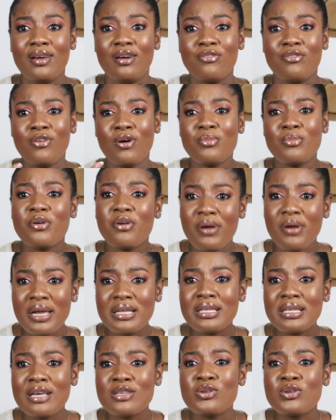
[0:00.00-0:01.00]
from
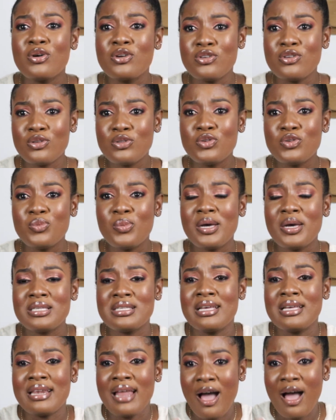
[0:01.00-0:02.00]
creators or
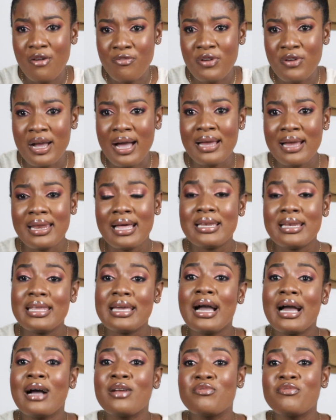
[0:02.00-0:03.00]
YouTubers in Africa that they
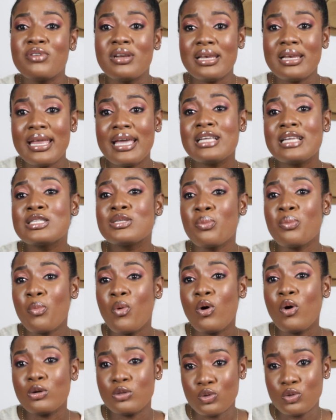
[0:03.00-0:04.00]
can relate
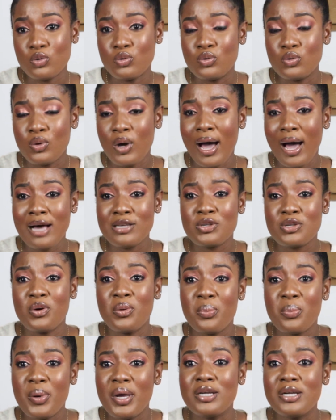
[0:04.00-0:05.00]
more to as
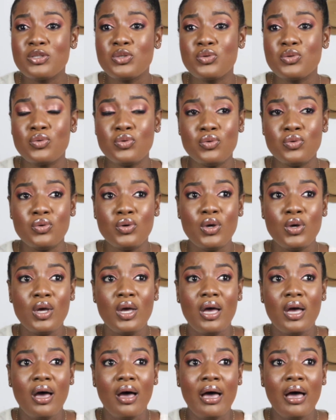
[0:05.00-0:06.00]
compared to
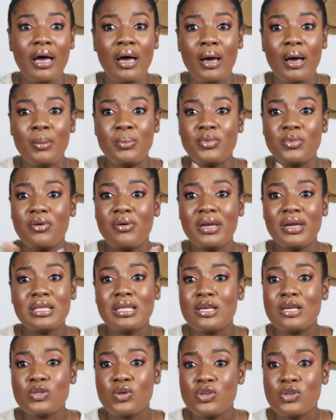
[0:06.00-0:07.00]
um,
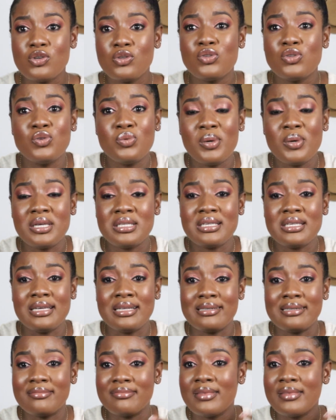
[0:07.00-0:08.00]
creators or YouTubers
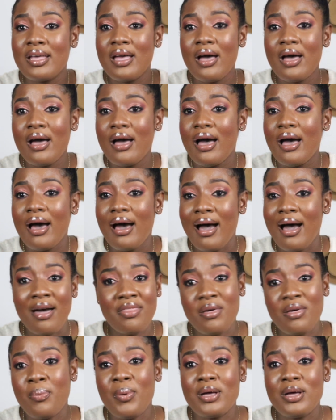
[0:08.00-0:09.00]
in
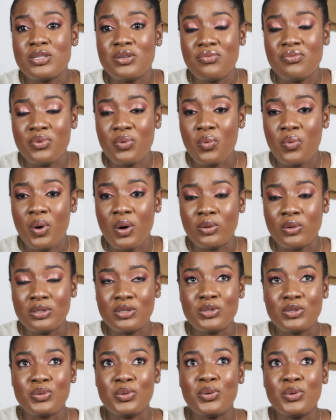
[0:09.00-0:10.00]
other parts of the world.
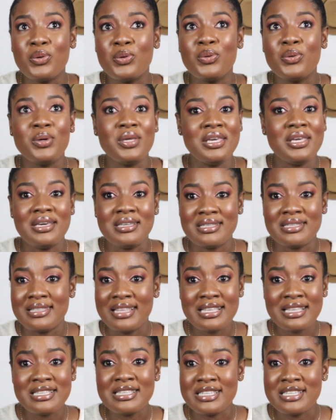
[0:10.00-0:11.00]
So yes,
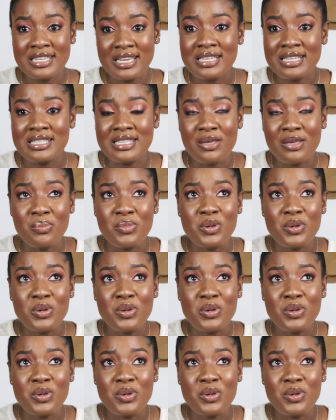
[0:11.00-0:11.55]
that is just there.